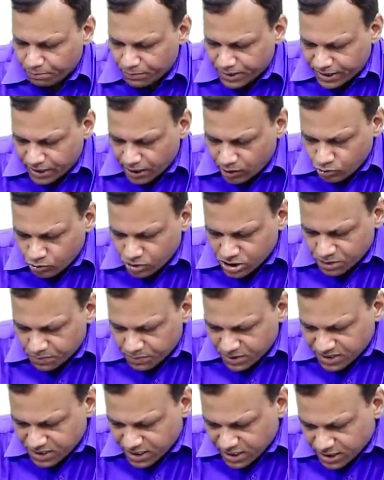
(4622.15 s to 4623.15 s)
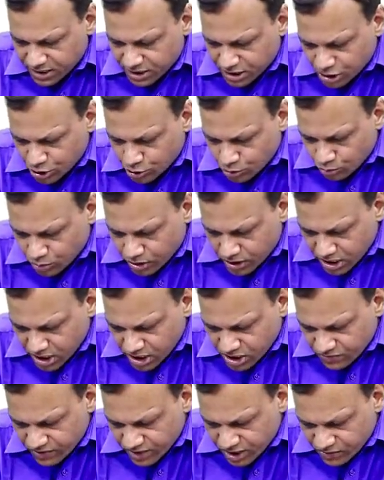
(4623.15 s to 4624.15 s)
Beta 2 is present in the
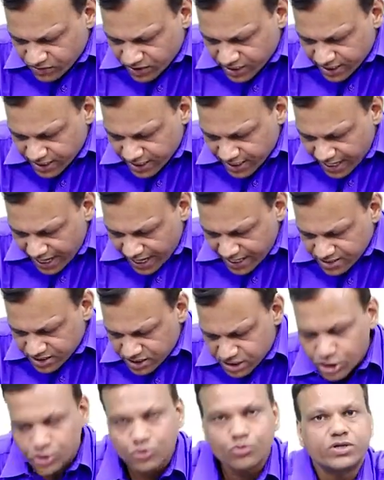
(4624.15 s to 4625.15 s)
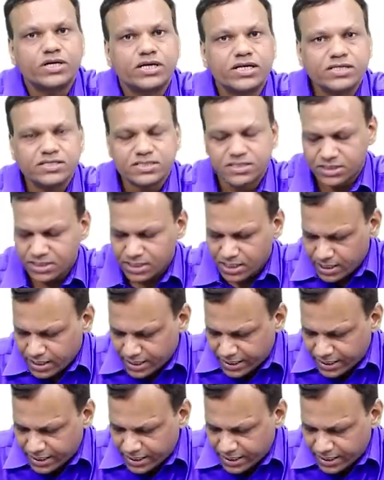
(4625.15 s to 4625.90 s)
uterus, which will relax the uterus.